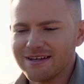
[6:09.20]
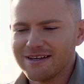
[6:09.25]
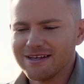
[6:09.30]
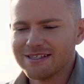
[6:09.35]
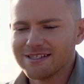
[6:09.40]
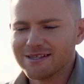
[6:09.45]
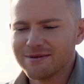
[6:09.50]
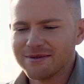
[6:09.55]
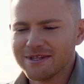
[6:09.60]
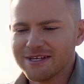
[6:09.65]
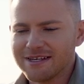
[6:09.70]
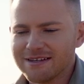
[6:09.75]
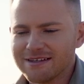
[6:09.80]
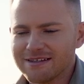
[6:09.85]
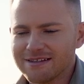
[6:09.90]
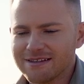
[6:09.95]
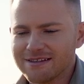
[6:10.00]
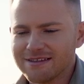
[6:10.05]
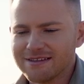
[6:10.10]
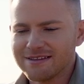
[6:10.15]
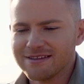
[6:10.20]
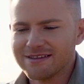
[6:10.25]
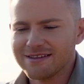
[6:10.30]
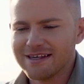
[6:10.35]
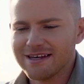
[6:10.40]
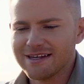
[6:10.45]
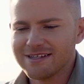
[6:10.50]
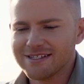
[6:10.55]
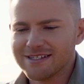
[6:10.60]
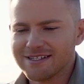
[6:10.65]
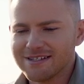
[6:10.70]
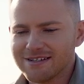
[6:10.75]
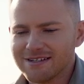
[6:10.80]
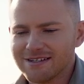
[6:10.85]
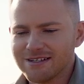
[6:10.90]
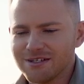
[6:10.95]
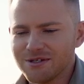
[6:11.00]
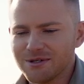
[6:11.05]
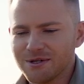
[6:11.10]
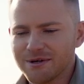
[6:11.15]
is something that,
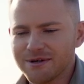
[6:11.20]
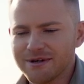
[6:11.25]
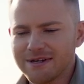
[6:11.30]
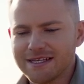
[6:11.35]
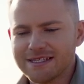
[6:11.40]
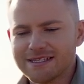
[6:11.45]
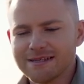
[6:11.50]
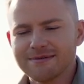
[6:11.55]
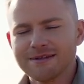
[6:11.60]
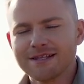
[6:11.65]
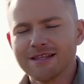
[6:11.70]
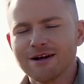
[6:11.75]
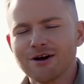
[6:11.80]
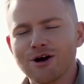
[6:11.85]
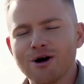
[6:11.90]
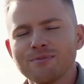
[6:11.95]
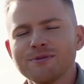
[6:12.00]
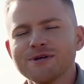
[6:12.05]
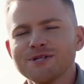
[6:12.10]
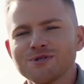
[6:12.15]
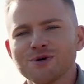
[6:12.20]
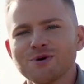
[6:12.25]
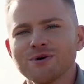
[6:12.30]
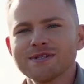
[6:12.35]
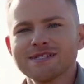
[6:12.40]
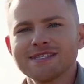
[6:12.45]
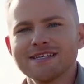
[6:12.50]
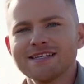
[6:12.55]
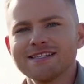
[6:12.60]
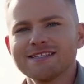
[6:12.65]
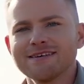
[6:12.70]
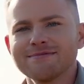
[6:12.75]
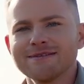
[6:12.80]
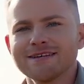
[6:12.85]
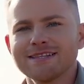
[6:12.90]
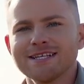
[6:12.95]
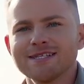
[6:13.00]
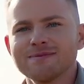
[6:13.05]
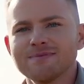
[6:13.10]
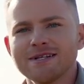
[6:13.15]
you know, it's something that can't be taught. It's
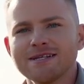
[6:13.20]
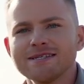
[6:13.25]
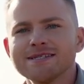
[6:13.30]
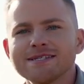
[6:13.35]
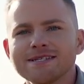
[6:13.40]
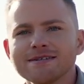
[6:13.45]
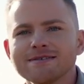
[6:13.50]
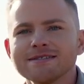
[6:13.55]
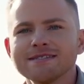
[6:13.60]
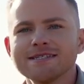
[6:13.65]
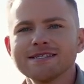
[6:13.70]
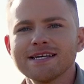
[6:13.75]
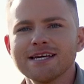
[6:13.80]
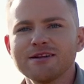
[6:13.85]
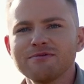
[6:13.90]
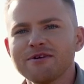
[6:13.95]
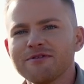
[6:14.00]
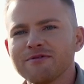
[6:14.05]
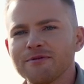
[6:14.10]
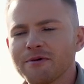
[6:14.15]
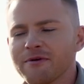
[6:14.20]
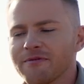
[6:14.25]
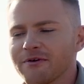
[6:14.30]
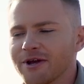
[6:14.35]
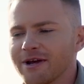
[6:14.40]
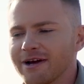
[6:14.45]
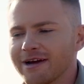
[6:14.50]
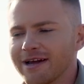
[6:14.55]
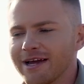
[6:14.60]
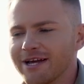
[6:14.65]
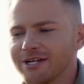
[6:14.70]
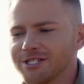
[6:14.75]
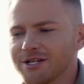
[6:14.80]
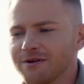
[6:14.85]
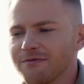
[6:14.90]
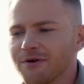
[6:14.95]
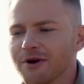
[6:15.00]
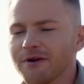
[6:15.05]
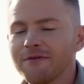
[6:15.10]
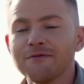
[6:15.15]
something that's been instilled in me from a very young age, and
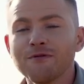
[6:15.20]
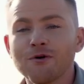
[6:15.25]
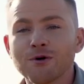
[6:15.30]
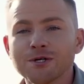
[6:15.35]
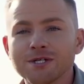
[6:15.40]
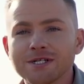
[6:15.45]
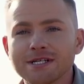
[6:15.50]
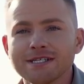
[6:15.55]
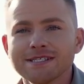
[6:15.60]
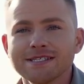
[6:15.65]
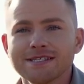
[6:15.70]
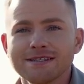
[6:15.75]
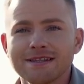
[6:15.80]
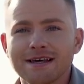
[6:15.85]
I'm very fortunate